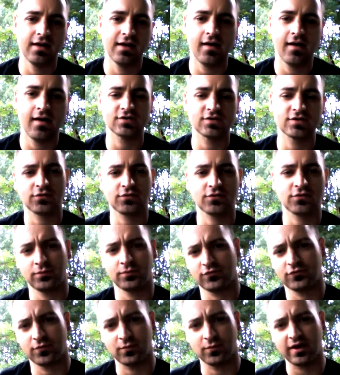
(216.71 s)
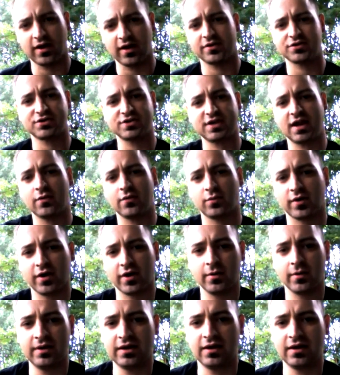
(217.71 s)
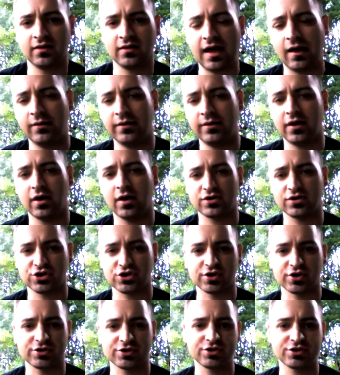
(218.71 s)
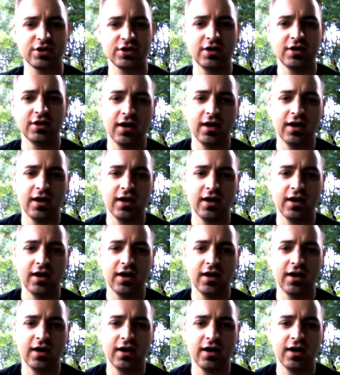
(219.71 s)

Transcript: Also, from what I understand, we're going to be allowing our church